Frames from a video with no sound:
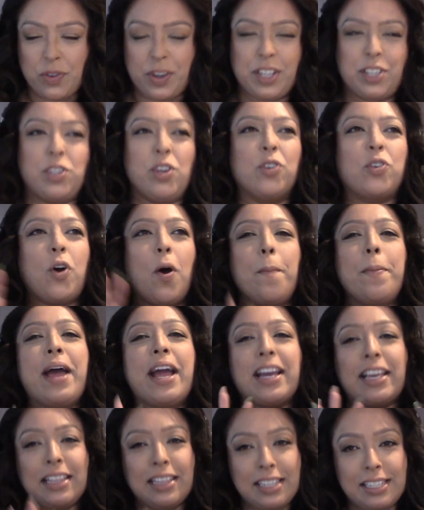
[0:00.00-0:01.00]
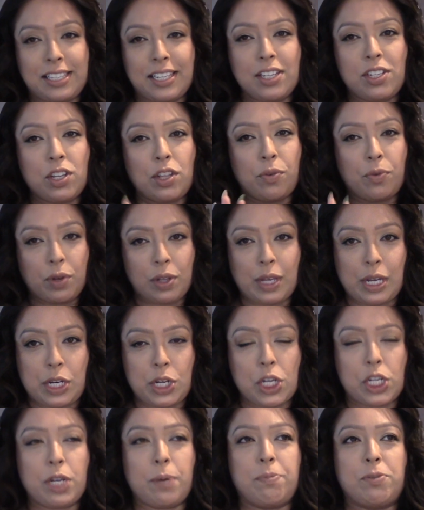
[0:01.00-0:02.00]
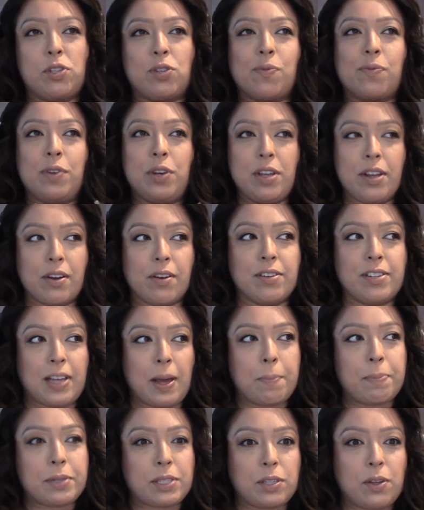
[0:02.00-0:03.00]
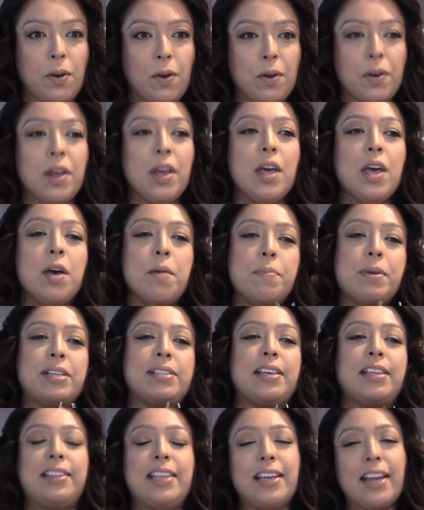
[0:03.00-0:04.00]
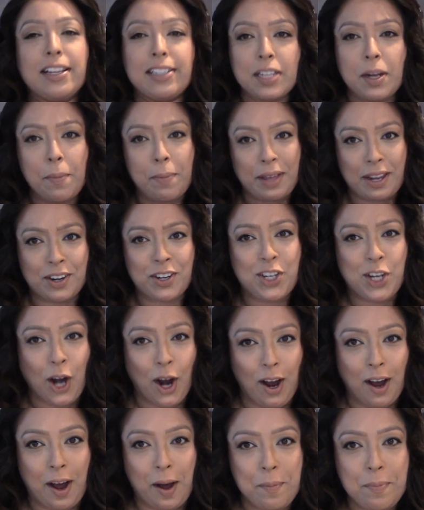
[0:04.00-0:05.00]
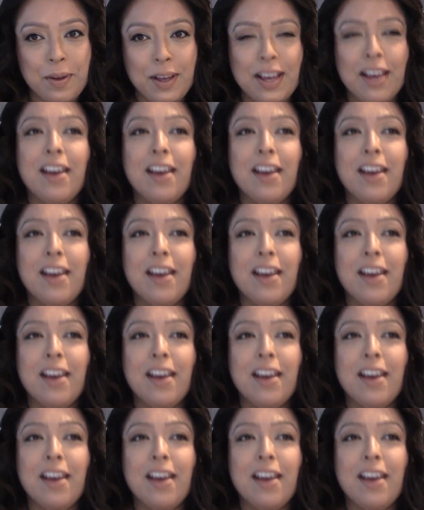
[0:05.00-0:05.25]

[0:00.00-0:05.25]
So go back and listen to the relationship souvenirs episode because I think I did a better job